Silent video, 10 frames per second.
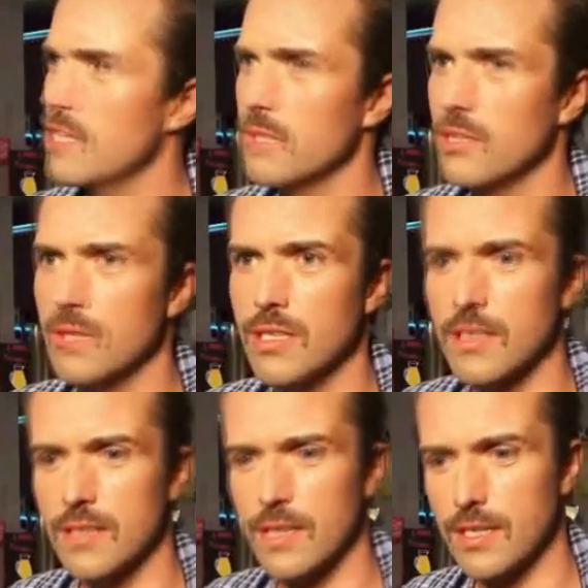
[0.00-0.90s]
Jackie
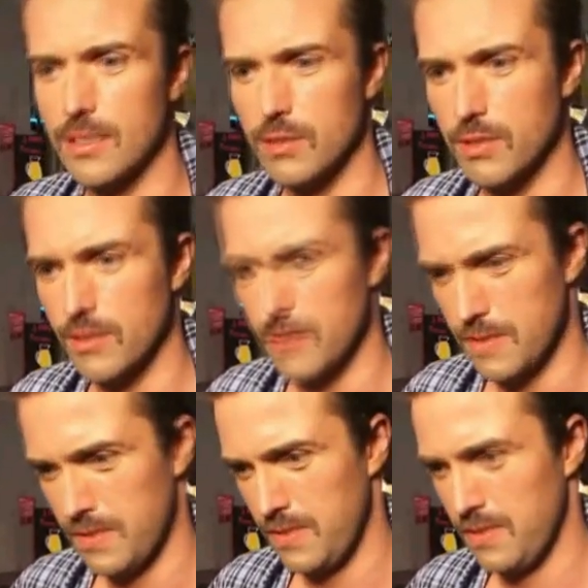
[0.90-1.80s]
McQueen, Claire Cooper.
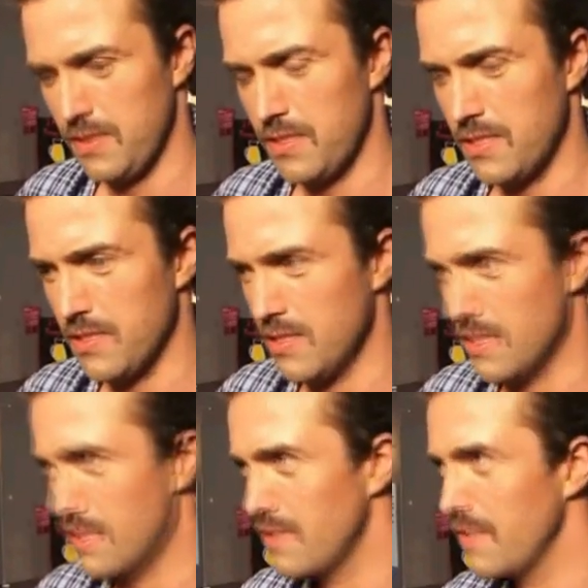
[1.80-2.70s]
She's
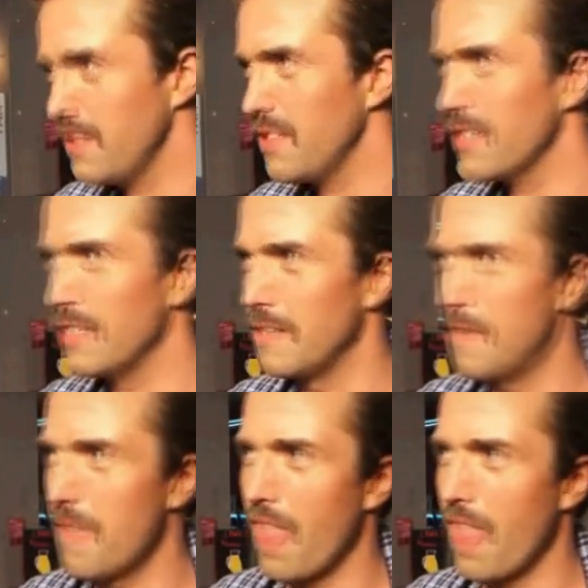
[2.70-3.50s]
nice. I like her.